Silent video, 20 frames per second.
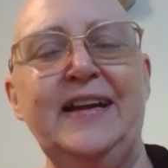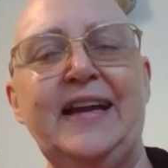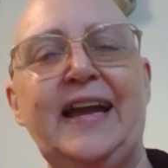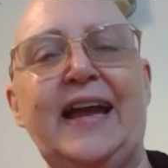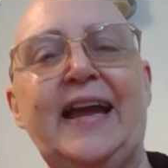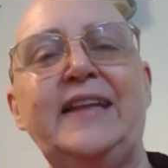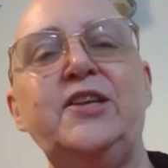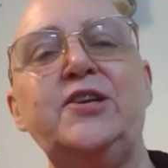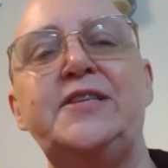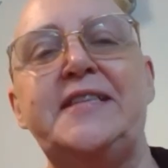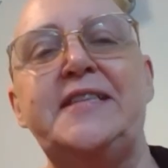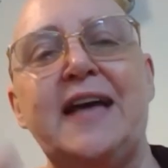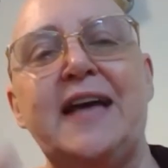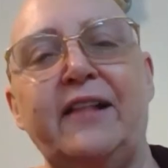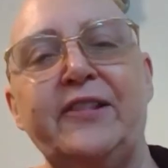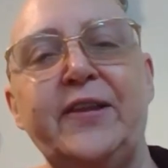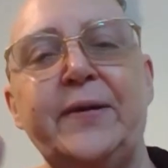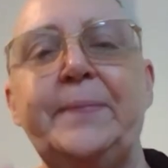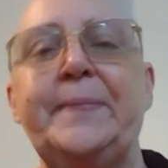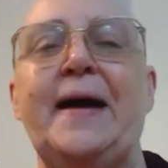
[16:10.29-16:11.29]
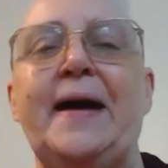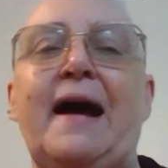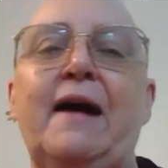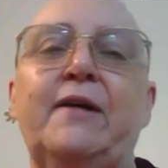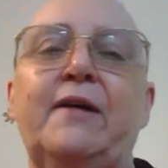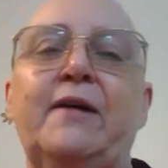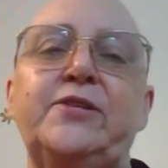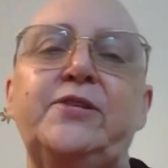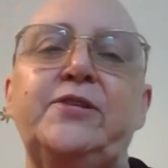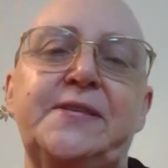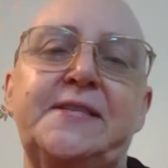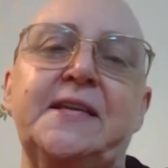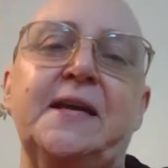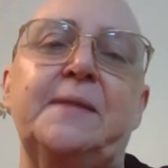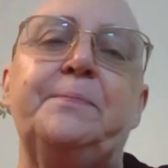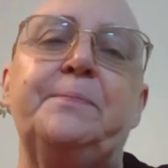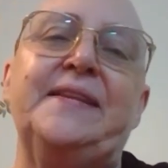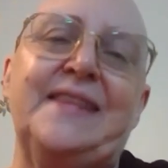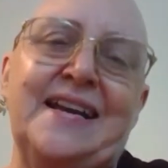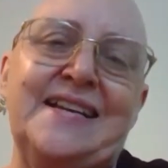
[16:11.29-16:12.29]
And you tell them how to
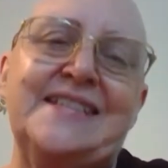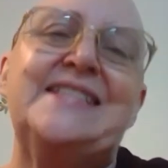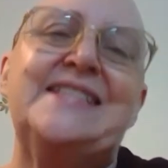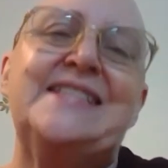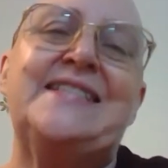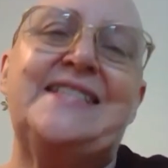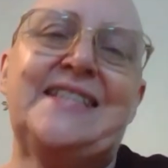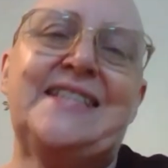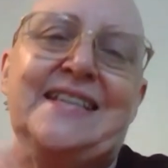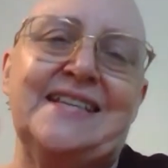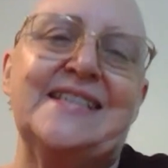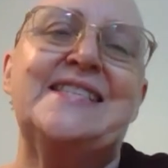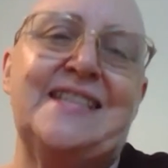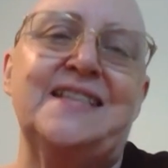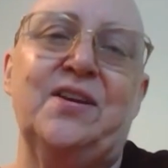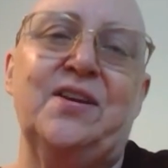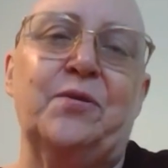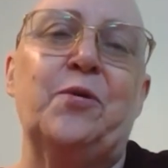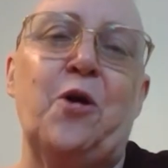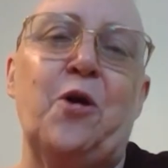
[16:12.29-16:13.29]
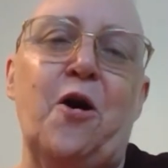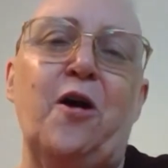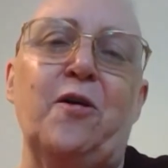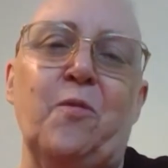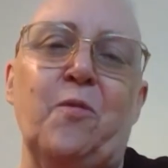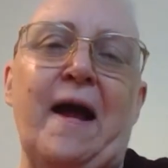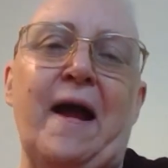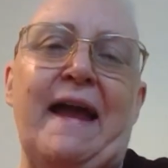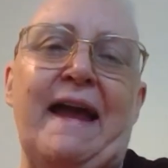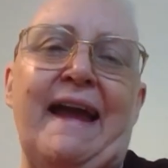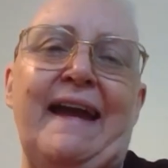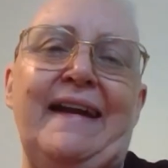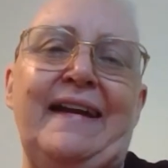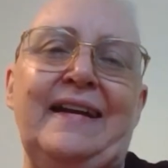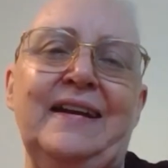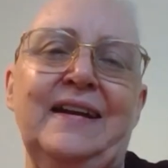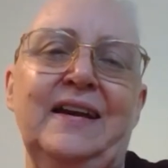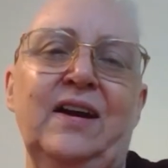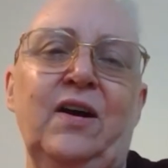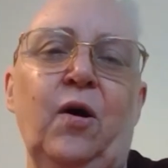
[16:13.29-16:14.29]
sit, but they still sit the wrong
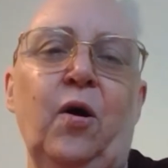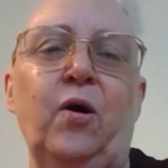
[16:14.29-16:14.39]
way.